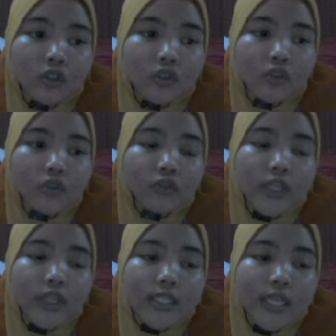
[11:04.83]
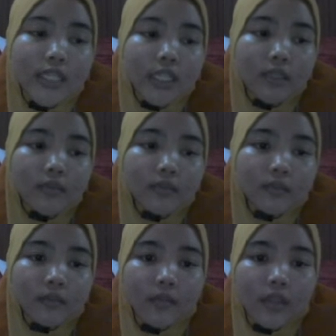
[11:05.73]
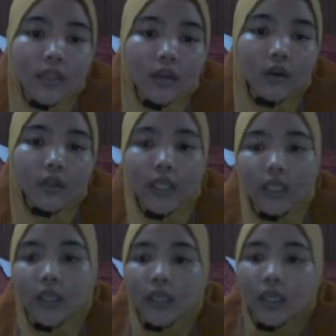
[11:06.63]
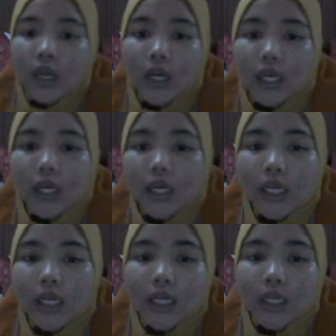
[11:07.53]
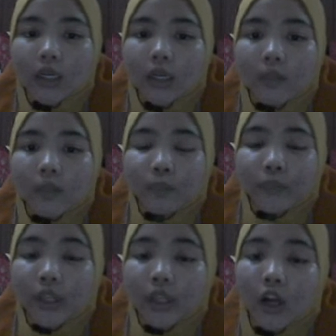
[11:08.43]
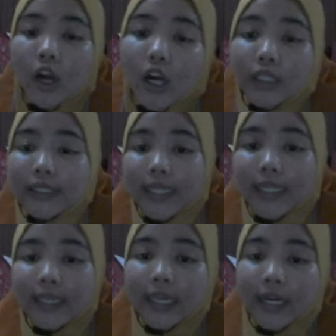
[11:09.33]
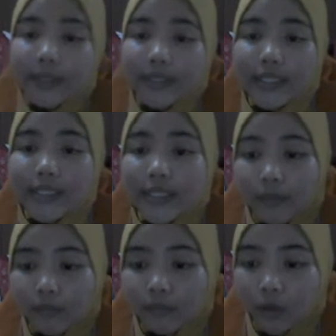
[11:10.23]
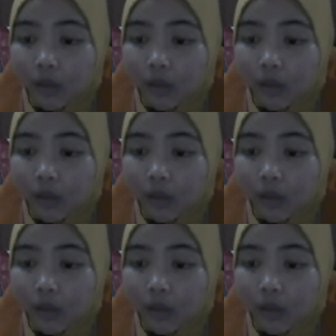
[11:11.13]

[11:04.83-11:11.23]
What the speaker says: So for discussion, okay, all the line current is same,